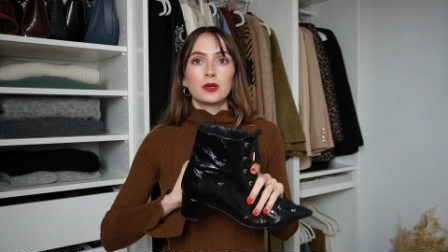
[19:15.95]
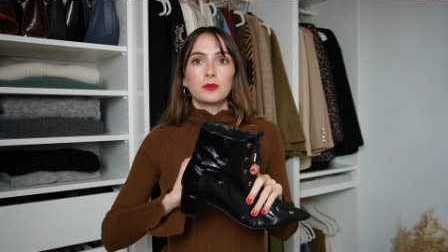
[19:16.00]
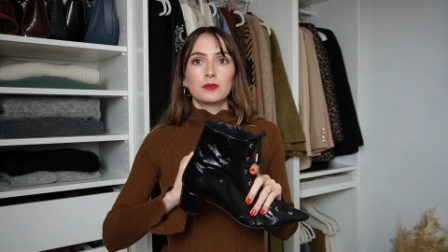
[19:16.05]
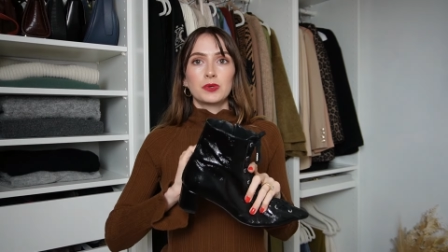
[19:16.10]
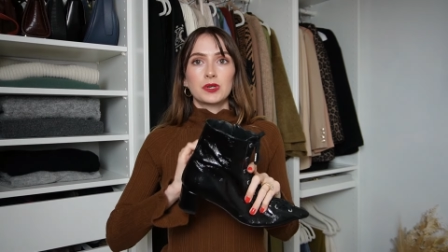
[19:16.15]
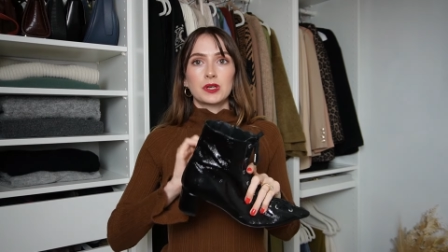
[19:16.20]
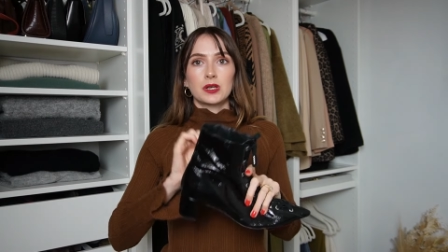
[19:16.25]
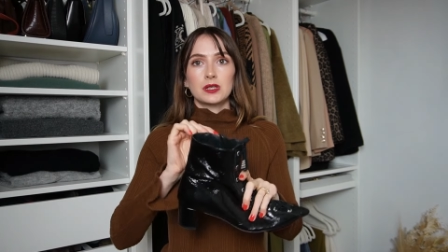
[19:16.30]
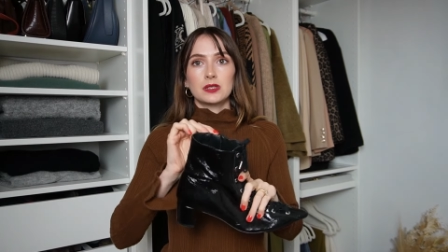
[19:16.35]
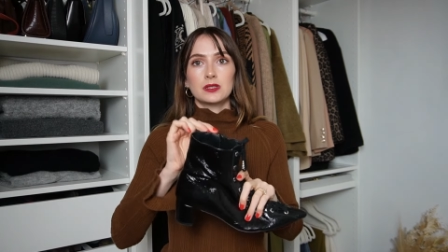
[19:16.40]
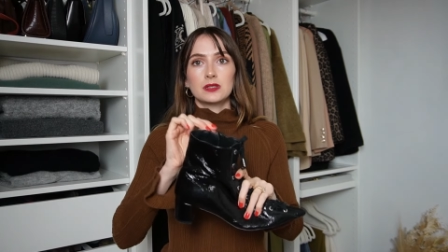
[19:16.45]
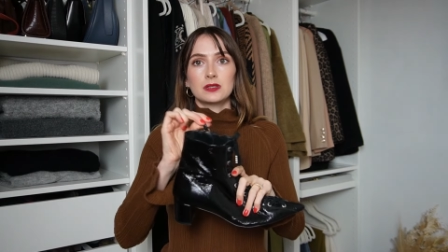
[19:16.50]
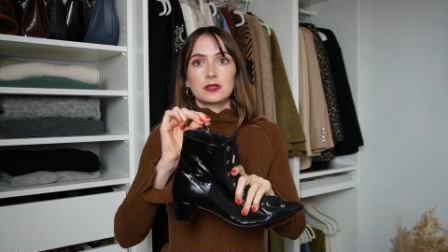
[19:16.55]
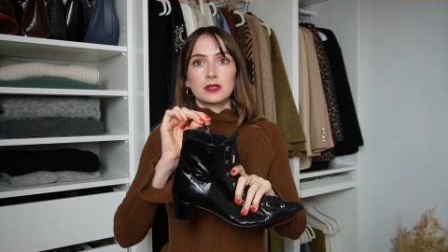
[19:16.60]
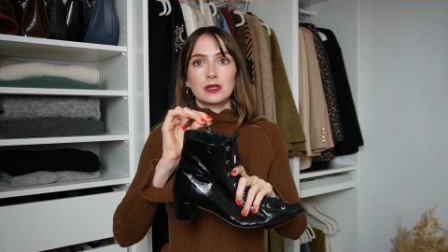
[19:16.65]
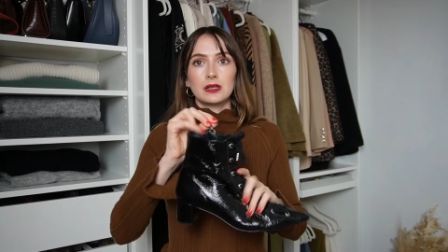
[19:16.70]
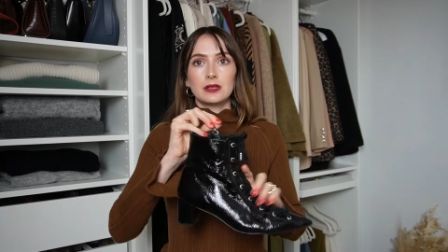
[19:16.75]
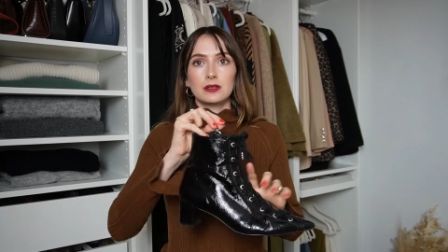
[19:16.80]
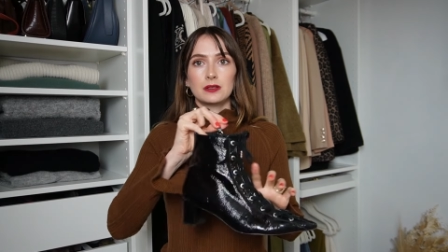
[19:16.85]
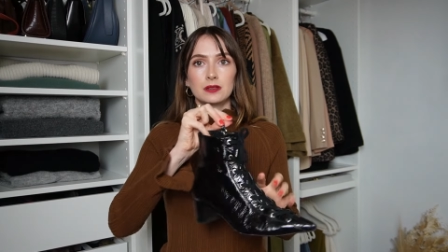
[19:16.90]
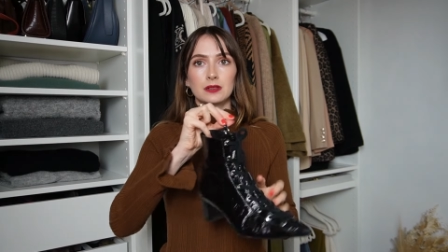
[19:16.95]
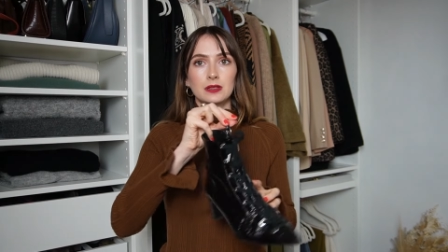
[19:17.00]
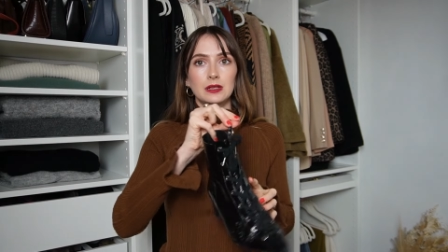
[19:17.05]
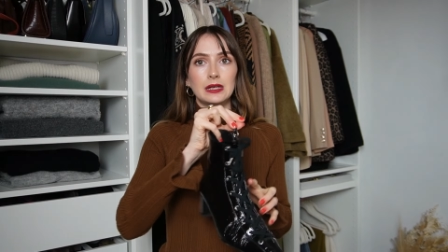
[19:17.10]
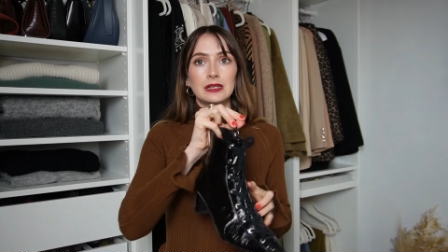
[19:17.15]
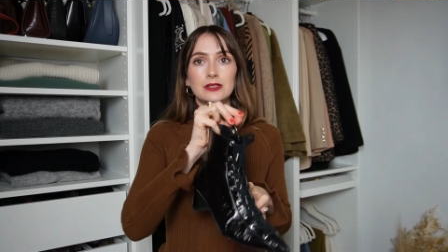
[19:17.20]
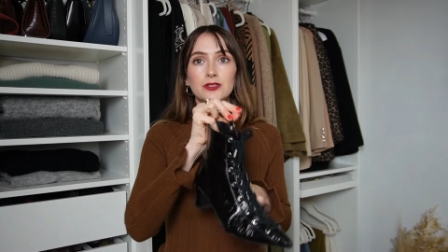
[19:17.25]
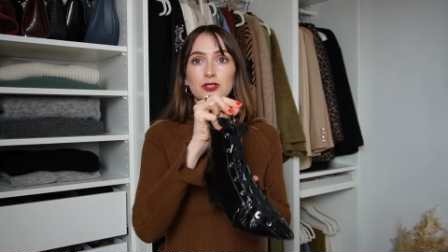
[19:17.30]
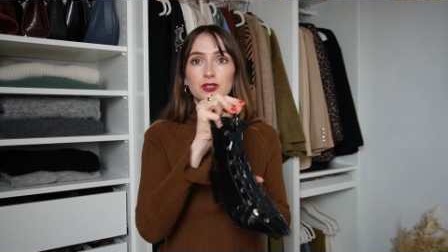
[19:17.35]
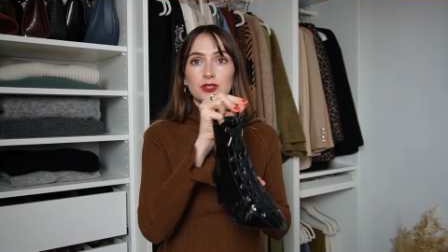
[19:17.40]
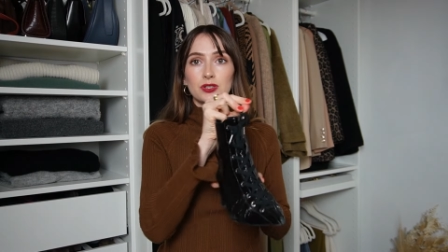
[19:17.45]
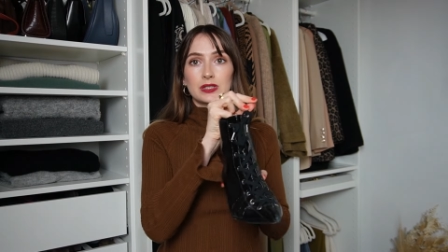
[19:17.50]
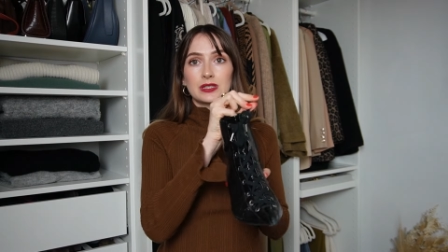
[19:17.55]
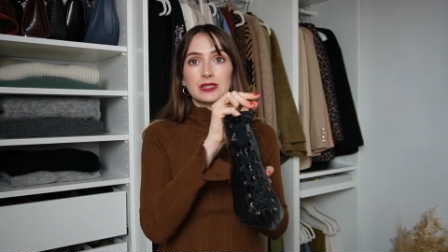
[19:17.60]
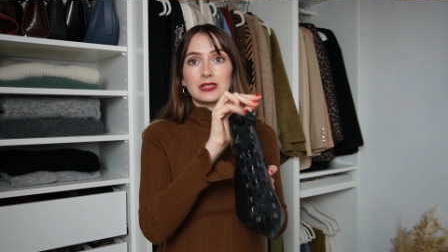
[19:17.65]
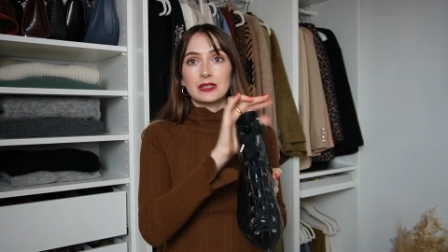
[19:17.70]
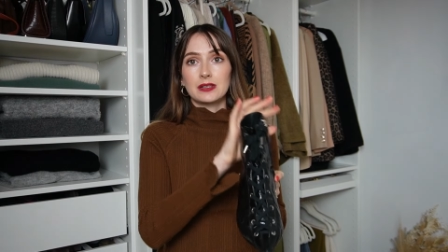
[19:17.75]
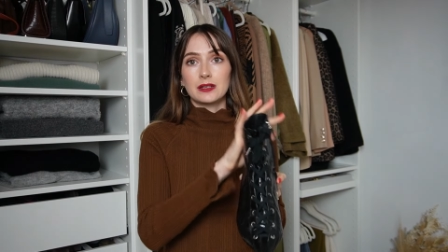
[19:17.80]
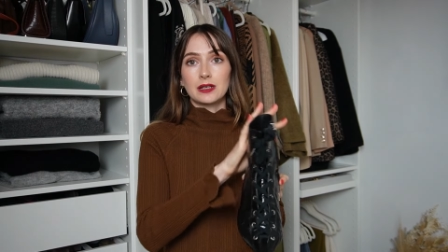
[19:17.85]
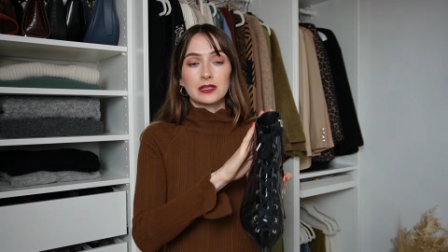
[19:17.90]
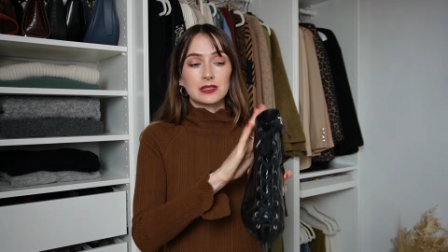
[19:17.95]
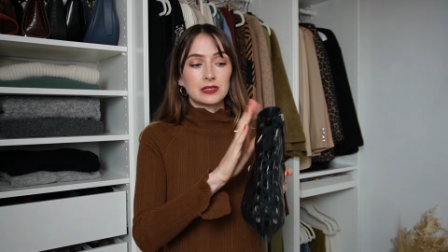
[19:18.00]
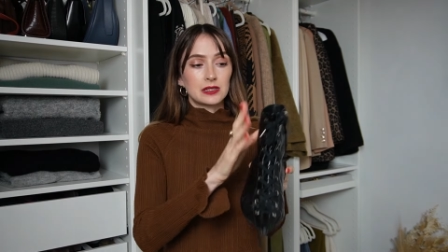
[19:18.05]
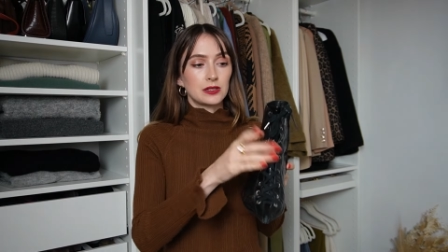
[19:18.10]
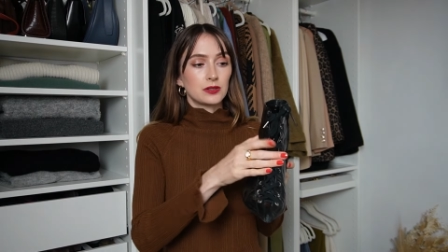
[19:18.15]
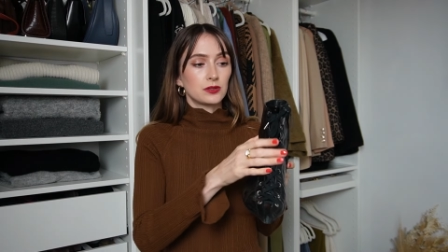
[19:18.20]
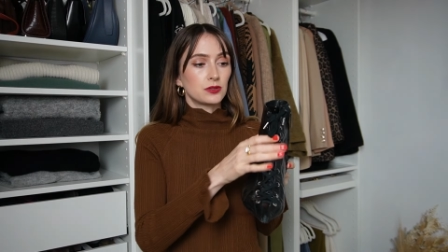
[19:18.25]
because it's just going to sit nicely